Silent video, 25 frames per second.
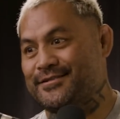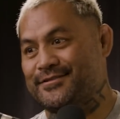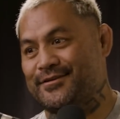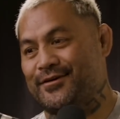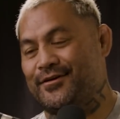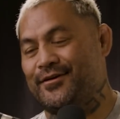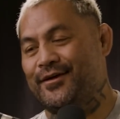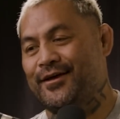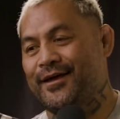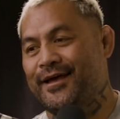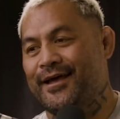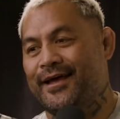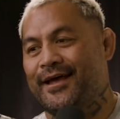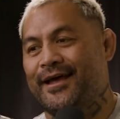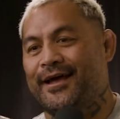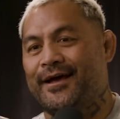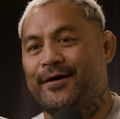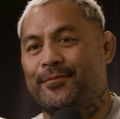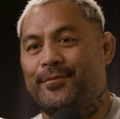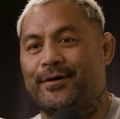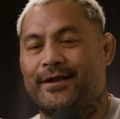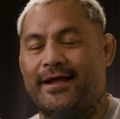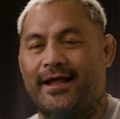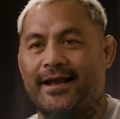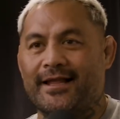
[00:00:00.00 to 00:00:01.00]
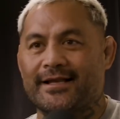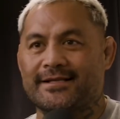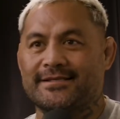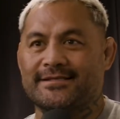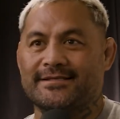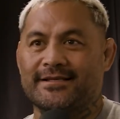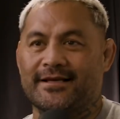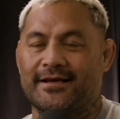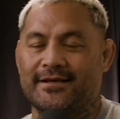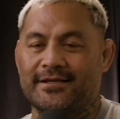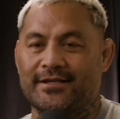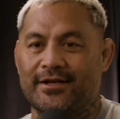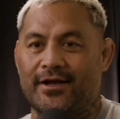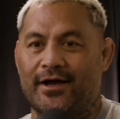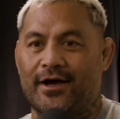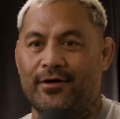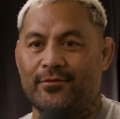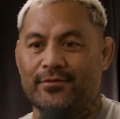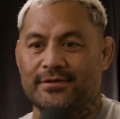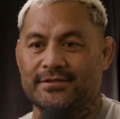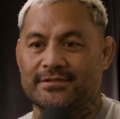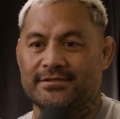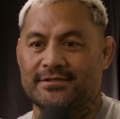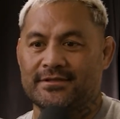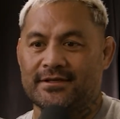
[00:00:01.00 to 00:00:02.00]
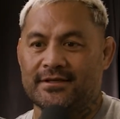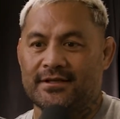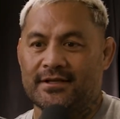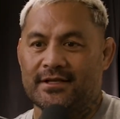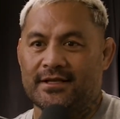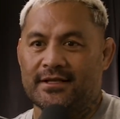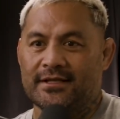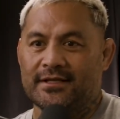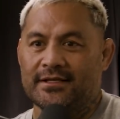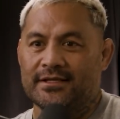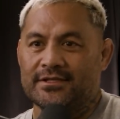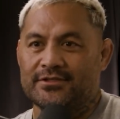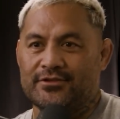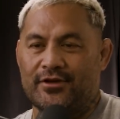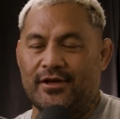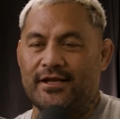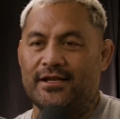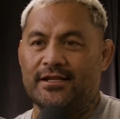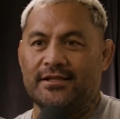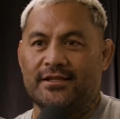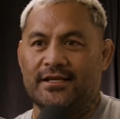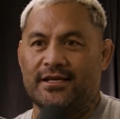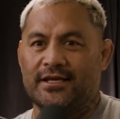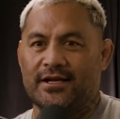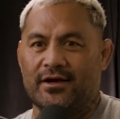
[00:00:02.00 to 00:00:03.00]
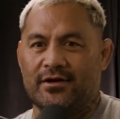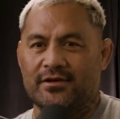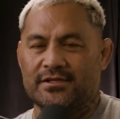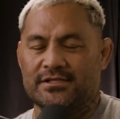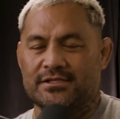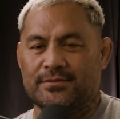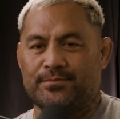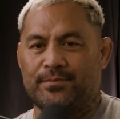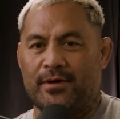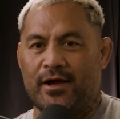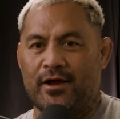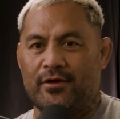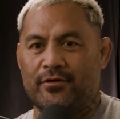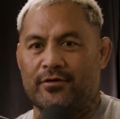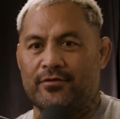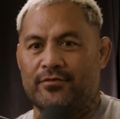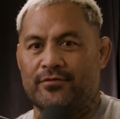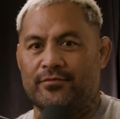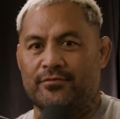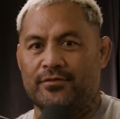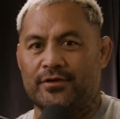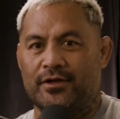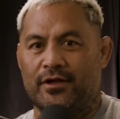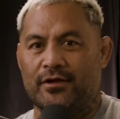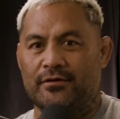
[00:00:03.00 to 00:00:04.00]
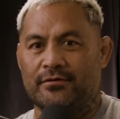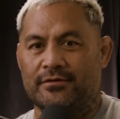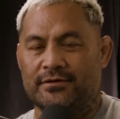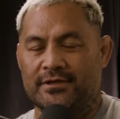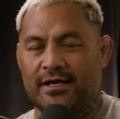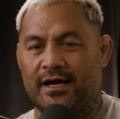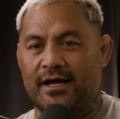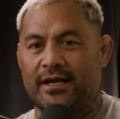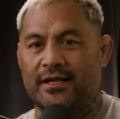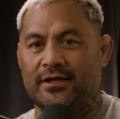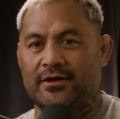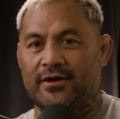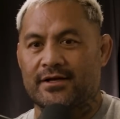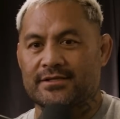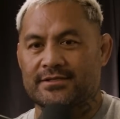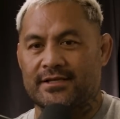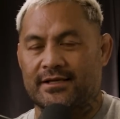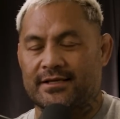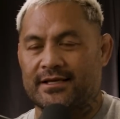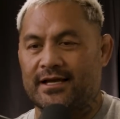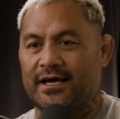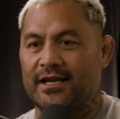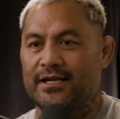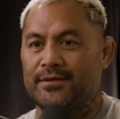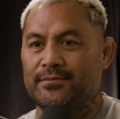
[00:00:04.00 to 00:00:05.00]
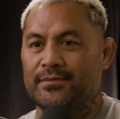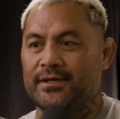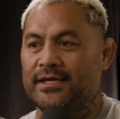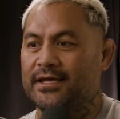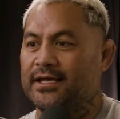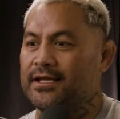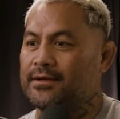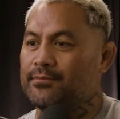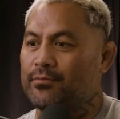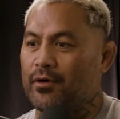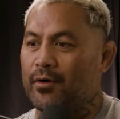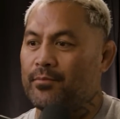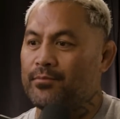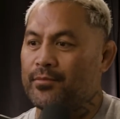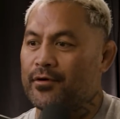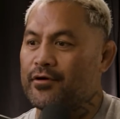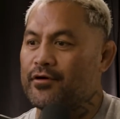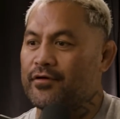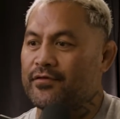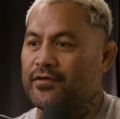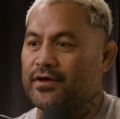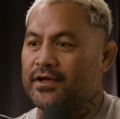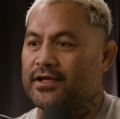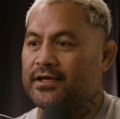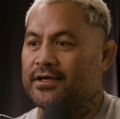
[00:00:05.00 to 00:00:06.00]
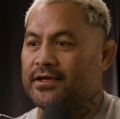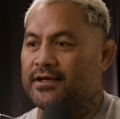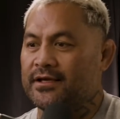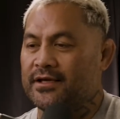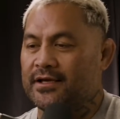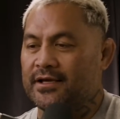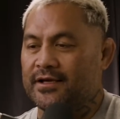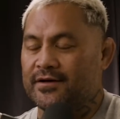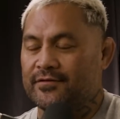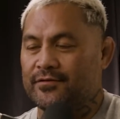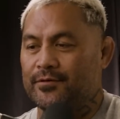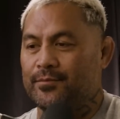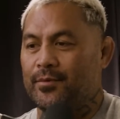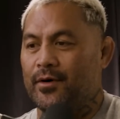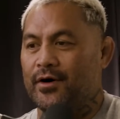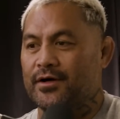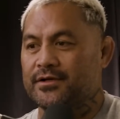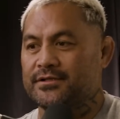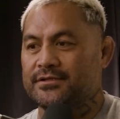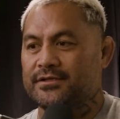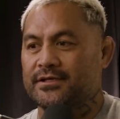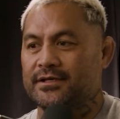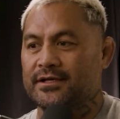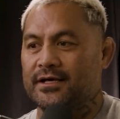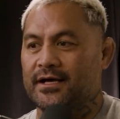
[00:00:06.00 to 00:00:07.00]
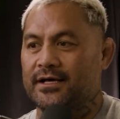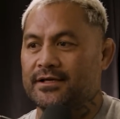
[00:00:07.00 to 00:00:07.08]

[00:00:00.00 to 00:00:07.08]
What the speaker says: So, but Alex, I was training there, and I was sparring with guys like Carly Meehan, Bob Mirovic for boxing.